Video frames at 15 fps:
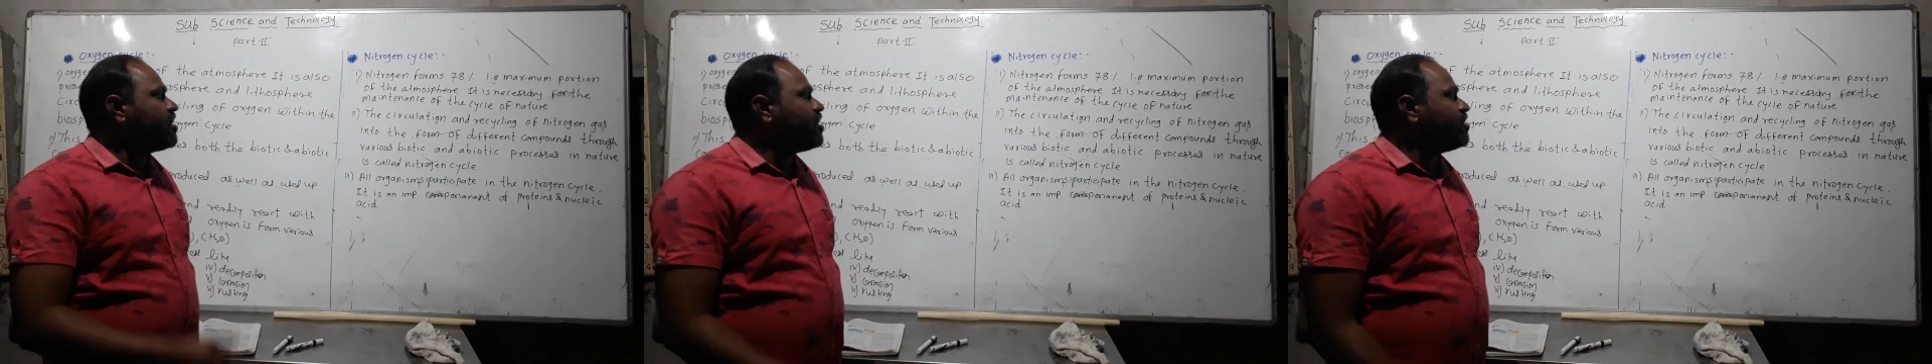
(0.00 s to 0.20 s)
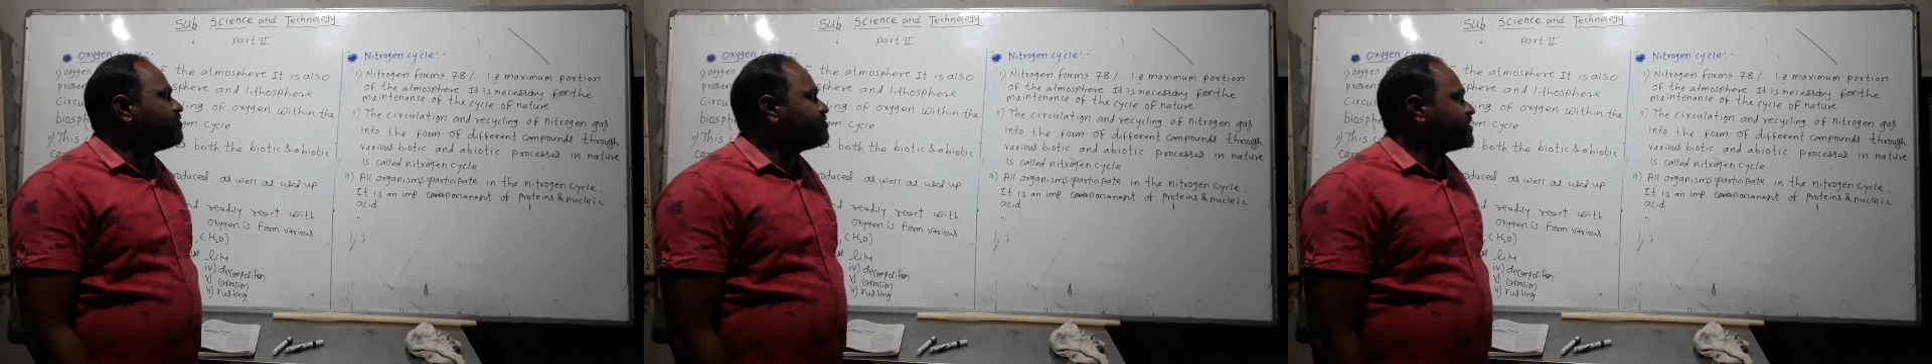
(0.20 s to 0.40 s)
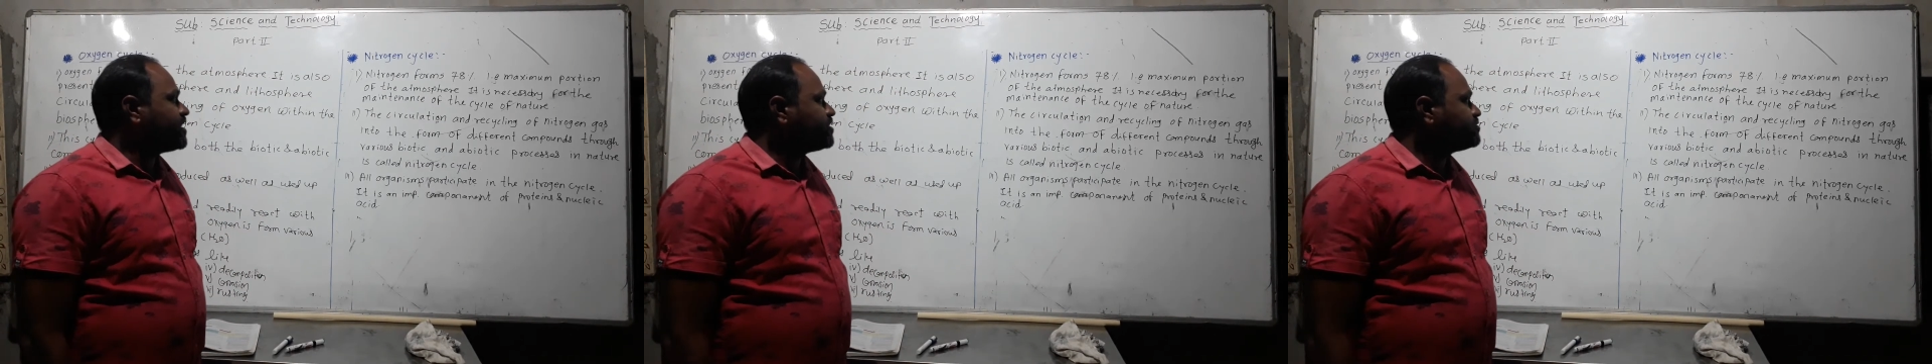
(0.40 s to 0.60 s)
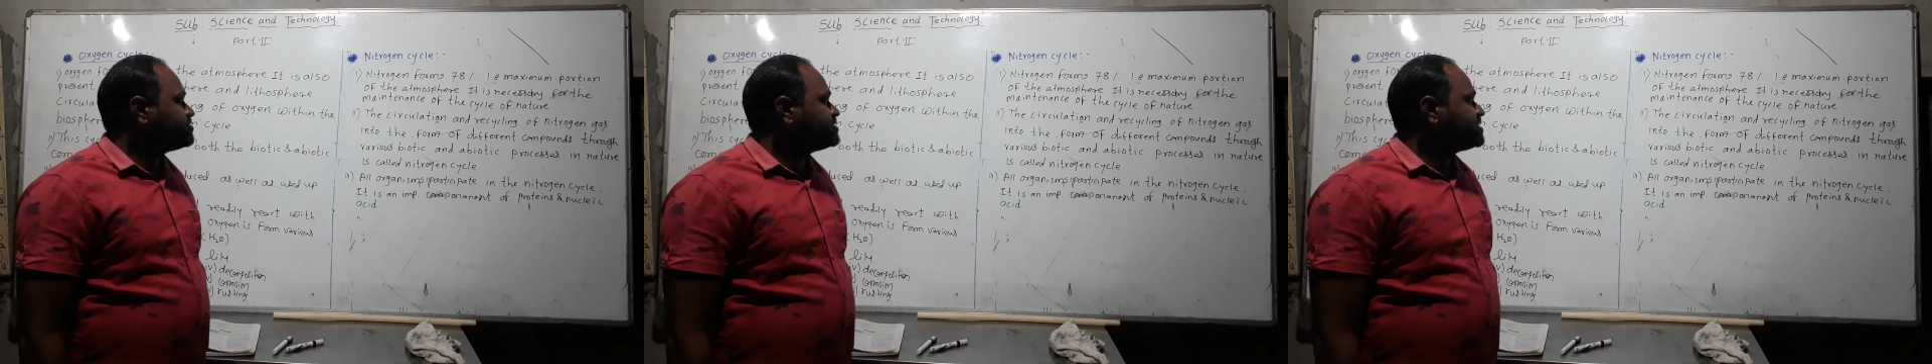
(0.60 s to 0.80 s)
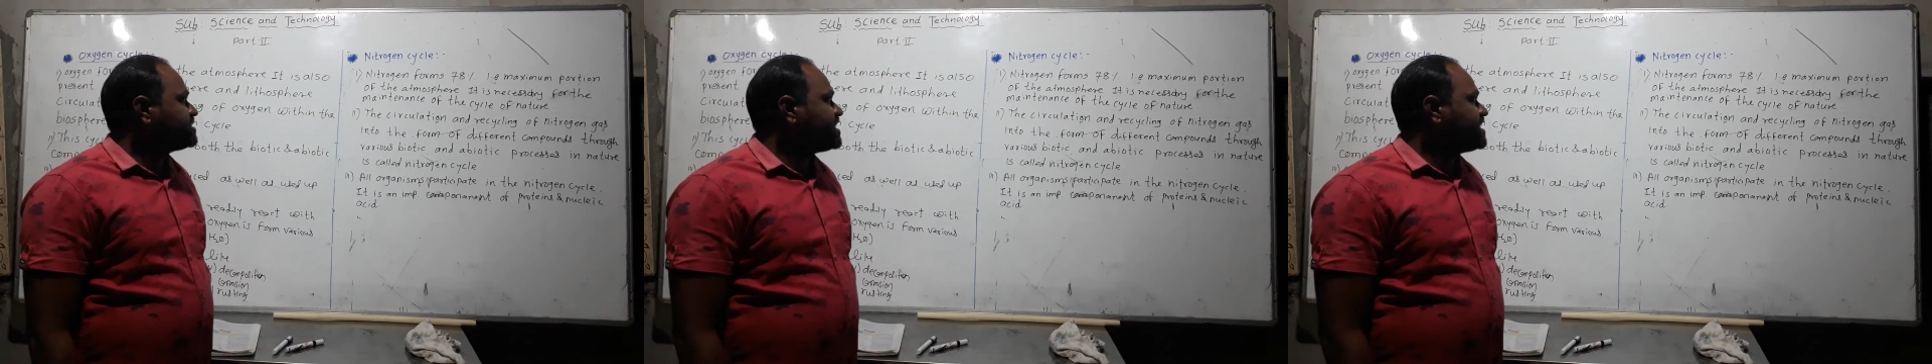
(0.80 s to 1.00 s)
of
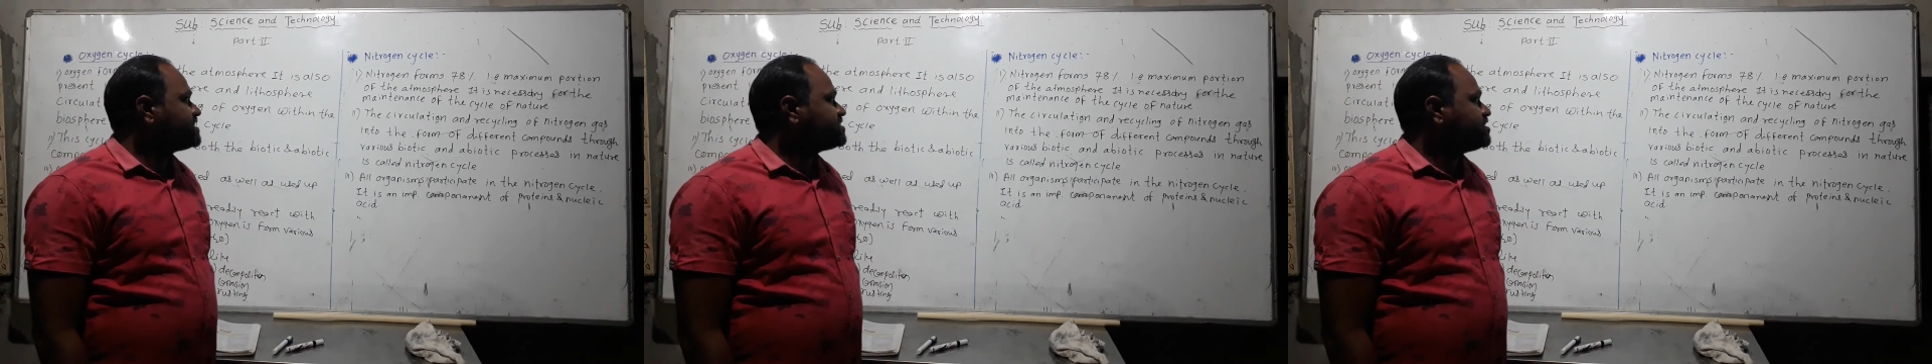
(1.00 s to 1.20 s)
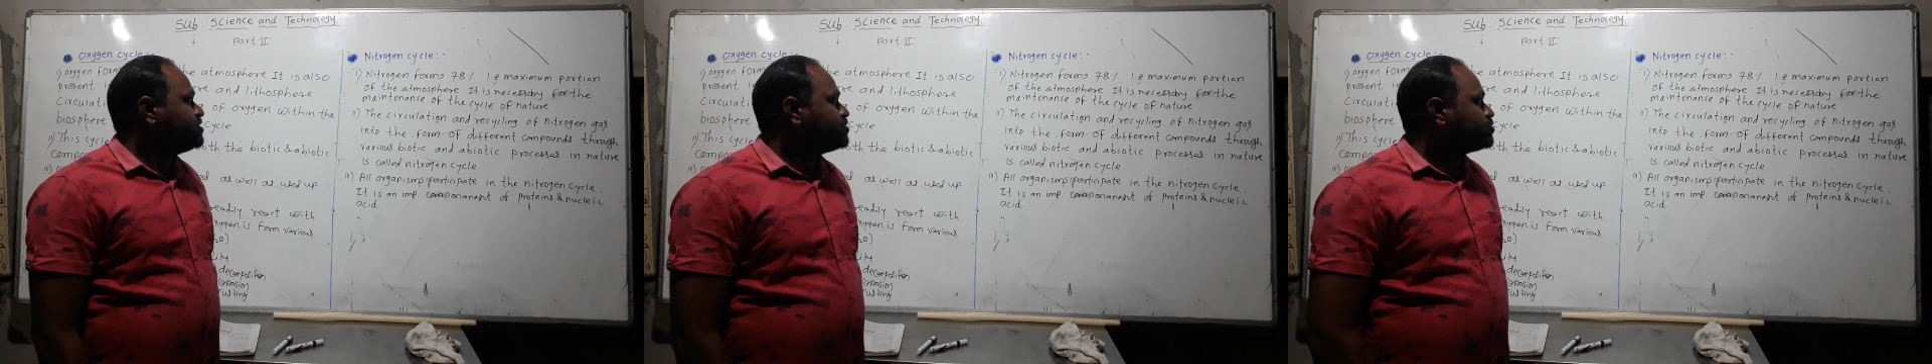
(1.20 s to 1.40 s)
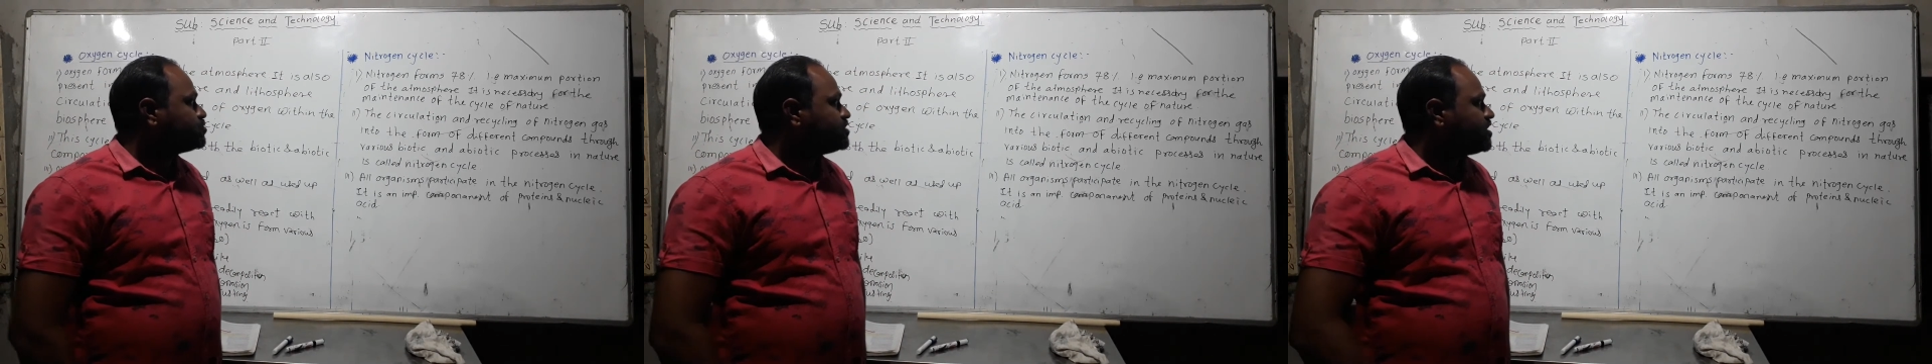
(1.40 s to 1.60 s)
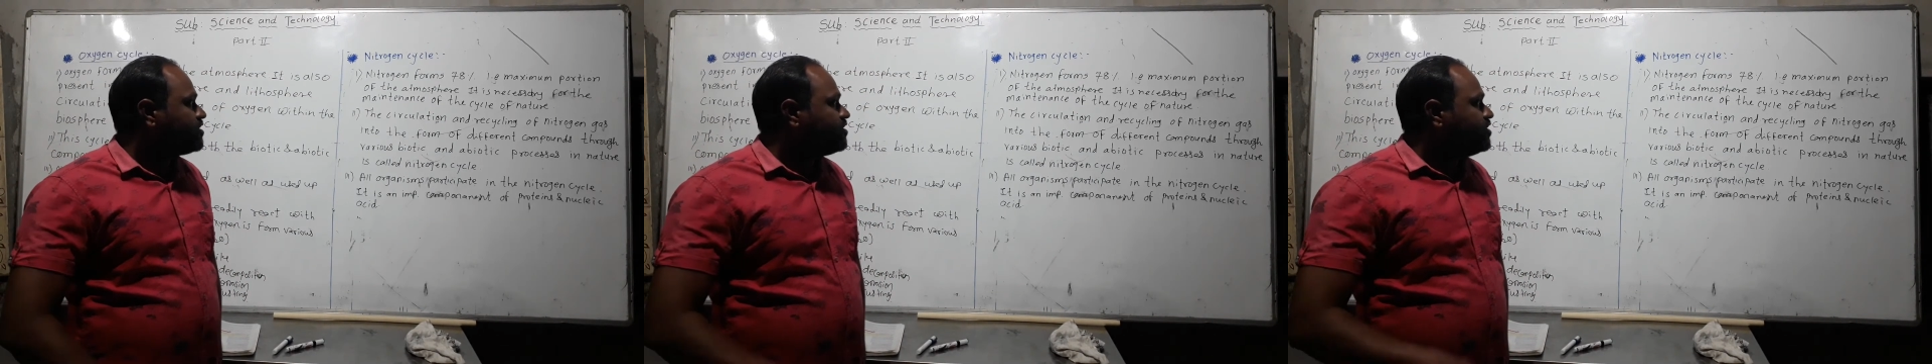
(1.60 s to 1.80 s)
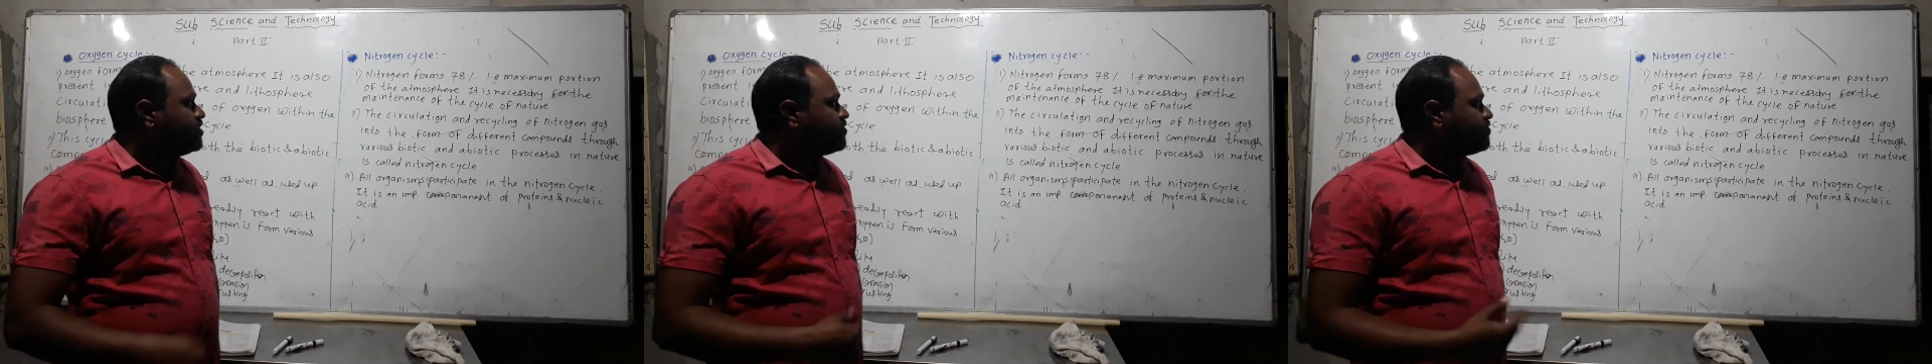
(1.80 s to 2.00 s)
nitrogen gas into the